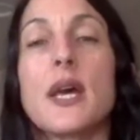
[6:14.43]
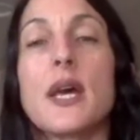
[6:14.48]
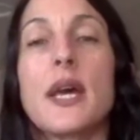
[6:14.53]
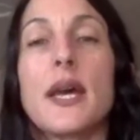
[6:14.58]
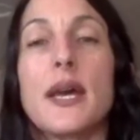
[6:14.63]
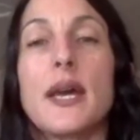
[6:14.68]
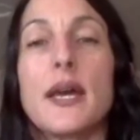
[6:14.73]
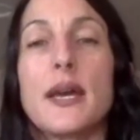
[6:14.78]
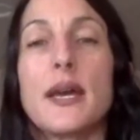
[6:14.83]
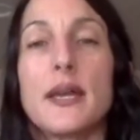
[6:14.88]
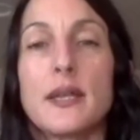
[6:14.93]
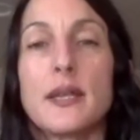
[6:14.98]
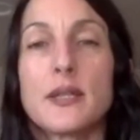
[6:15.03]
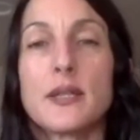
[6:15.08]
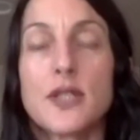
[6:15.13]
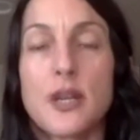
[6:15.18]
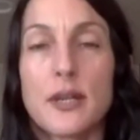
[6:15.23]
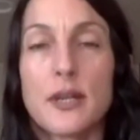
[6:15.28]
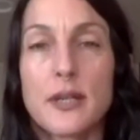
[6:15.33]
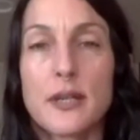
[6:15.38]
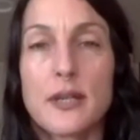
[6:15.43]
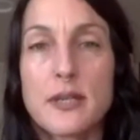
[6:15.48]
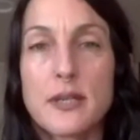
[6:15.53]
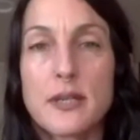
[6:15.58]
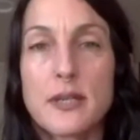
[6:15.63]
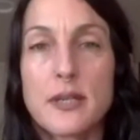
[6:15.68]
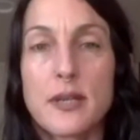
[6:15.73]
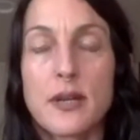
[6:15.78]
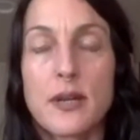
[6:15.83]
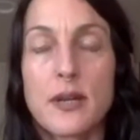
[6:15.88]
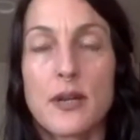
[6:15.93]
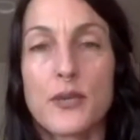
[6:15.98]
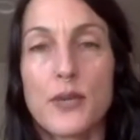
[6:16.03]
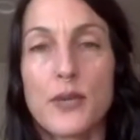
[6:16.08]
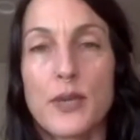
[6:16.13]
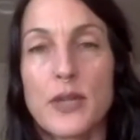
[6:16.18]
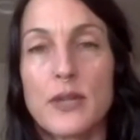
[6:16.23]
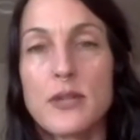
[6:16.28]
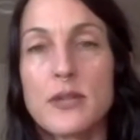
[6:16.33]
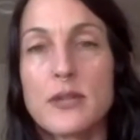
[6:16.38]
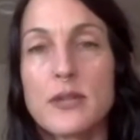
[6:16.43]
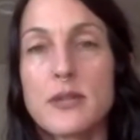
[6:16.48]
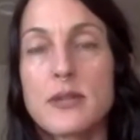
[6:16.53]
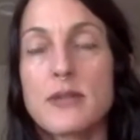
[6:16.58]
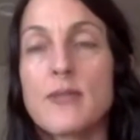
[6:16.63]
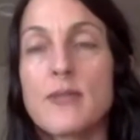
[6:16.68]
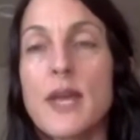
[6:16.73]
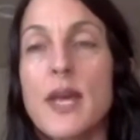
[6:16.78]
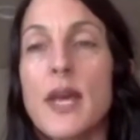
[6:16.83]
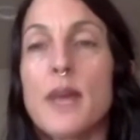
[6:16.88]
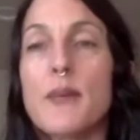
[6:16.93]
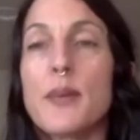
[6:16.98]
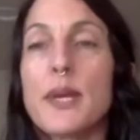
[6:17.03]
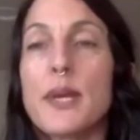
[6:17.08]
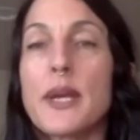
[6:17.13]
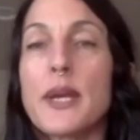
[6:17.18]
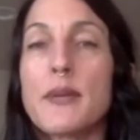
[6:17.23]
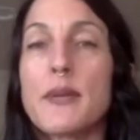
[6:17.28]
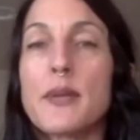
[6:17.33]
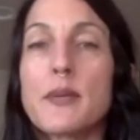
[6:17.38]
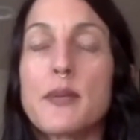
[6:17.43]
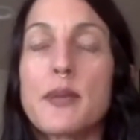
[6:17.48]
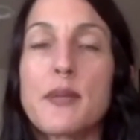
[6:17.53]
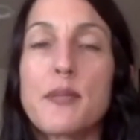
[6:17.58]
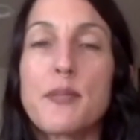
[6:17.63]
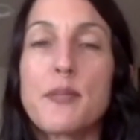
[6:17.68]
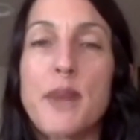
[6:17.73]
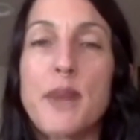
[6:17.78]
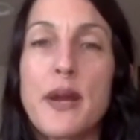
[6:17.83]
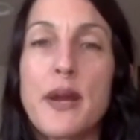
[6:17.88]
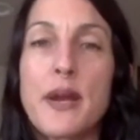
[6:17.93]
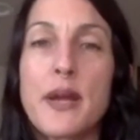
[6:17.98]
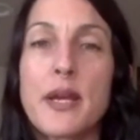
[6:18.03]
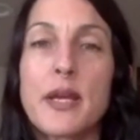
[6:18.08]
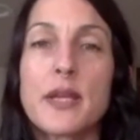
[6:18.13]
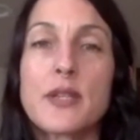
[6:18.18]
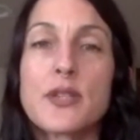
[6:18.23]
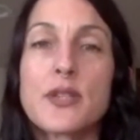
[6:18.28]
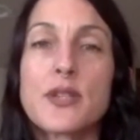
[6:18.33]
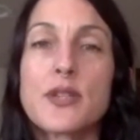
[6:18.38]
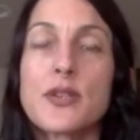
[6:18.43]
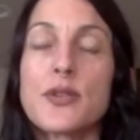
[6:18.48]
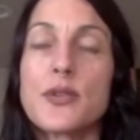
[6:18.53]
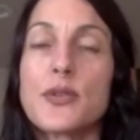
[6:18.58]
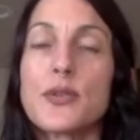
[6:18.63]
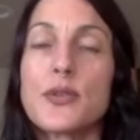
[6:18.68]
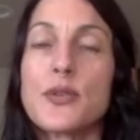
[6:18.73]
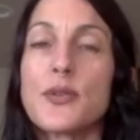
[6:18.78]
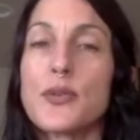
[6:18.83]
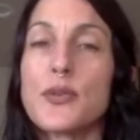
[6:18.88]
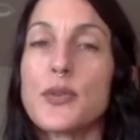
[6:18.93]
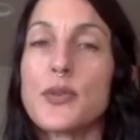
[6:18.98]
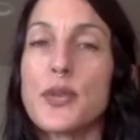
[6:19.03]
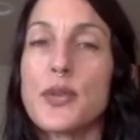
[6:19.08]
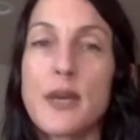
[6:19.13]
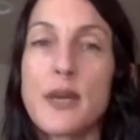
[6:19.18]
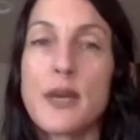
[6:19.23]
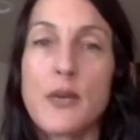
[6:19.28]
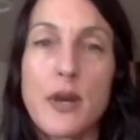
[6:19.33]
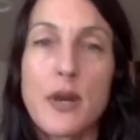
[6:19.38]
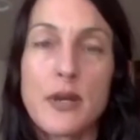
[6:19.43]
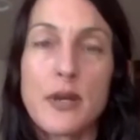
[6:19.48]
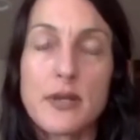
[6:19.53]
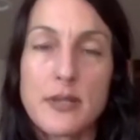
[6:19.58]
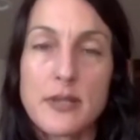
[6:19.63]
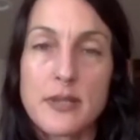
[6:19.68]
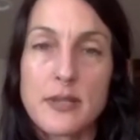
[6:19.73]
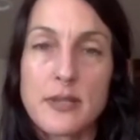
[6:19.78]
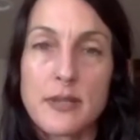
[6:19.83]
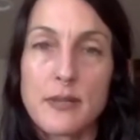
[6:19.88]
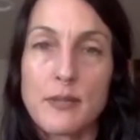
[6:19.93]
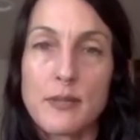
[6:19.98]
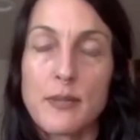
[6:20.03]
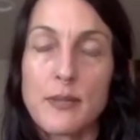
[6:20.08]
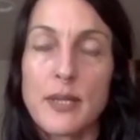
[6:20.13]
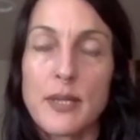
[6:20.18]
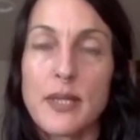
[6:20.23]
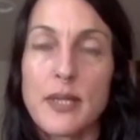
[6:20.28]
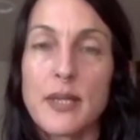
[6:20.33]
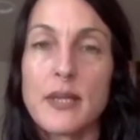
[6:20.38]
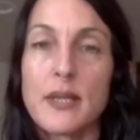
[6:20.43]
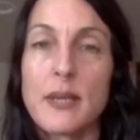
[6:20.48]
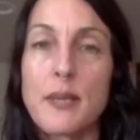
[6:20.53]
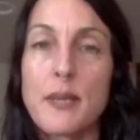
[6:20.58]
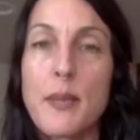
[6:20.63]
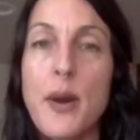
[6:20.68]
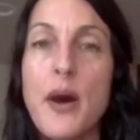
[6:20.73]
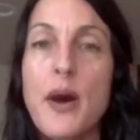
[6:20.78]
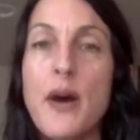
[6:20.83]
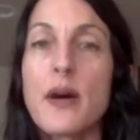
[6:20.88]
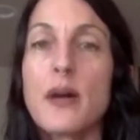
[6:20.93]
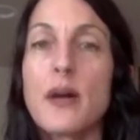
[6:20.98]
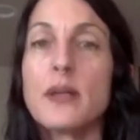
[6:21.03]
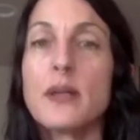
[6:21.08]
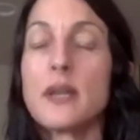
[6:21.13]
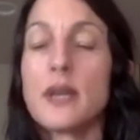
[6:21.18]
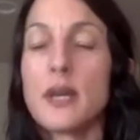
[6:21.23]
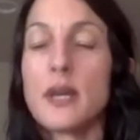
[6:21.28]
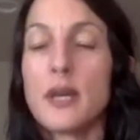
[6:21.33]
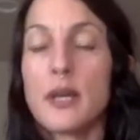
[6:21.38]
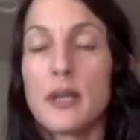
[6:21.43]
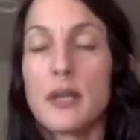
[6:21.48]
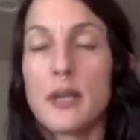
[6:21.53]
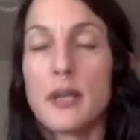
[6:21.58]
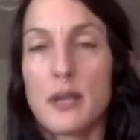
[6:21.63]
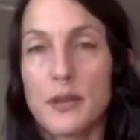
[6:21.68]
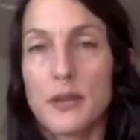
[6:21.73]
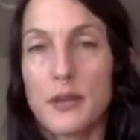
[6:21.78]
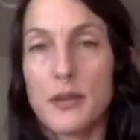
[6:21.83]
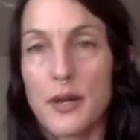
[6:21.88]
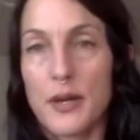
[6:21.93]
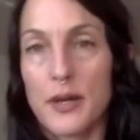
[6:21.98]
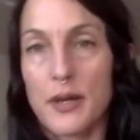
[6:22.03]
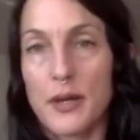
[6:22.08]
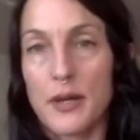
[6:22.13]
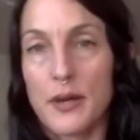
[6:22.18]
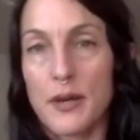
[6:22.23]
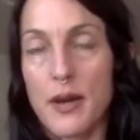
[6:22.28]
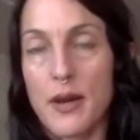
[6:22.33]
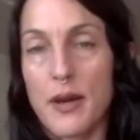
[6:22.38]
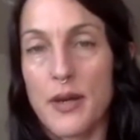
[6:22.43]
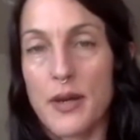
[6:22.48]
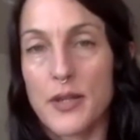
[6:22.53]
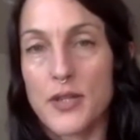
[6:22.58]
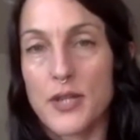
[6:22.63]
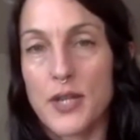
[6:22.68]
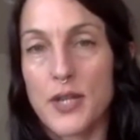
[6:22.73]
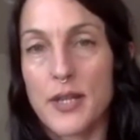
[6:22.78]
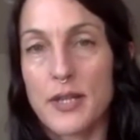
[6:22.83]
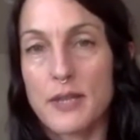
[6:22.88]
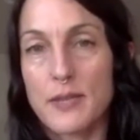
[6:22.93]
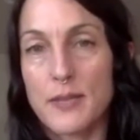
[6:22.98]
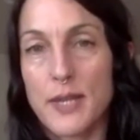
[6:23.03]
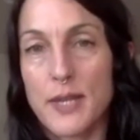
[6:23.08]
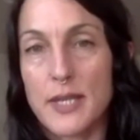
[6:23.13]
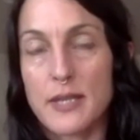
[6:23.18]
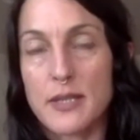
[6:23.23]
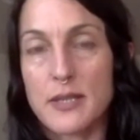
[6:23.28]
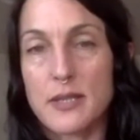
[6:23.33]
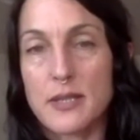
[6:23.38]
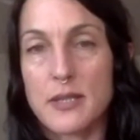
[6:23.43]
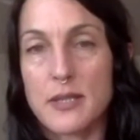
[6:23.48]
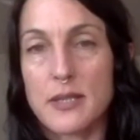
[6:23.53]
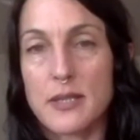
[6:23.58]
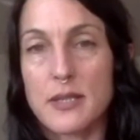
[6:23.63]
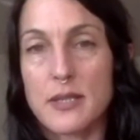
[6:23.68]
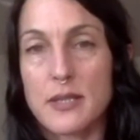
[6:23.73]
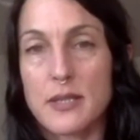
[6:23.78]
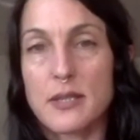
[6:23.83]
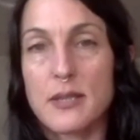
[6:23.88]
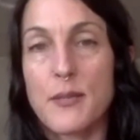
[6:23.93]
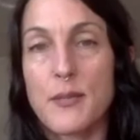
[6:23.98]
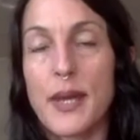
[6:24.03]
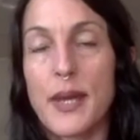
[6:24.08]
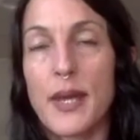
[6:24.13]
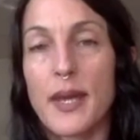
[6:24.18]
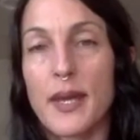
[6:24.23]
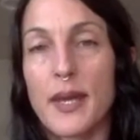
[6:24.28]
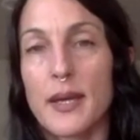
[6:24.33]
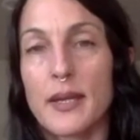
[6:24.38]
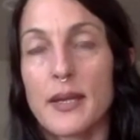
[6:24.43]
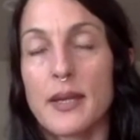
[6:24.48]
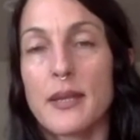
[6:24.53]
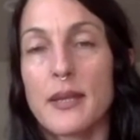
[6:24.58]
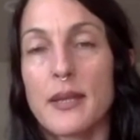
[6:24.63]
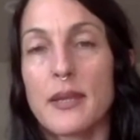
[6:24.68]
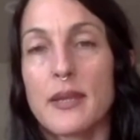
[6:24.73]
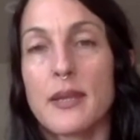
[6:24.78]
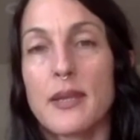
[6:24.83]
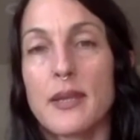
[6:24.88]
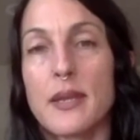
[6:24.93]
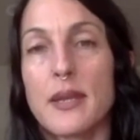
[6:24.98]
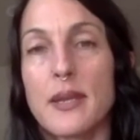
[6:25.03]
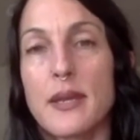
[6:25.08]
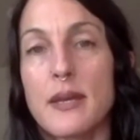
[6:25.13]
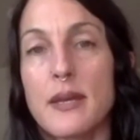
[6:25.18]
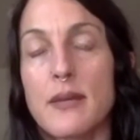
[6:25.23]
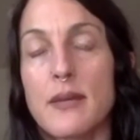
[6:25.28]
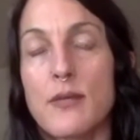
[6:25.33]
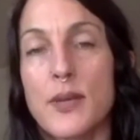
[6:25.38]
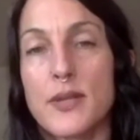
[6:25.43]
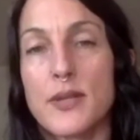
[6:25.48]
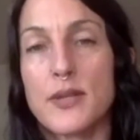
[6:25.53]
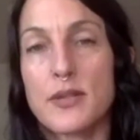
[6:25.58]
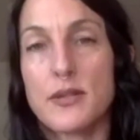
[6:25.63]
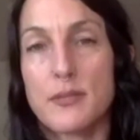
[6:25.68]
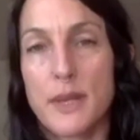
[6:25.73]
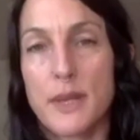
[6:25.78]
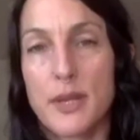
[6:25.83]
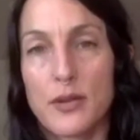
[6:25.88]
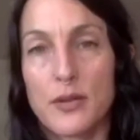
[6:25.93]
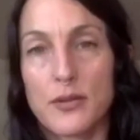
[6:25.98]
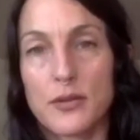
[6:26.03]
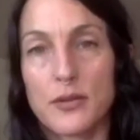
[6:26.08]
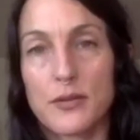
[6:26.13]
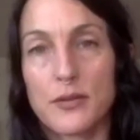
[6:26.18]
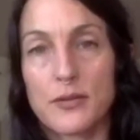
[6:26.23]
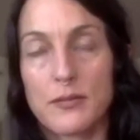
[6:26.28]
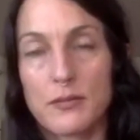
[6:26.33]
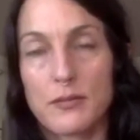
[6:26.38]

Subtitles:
and chakras are the wheels. But I'm going to be comparing it to the Newar system in Nepal, the Chinese medicine system, and the Western medical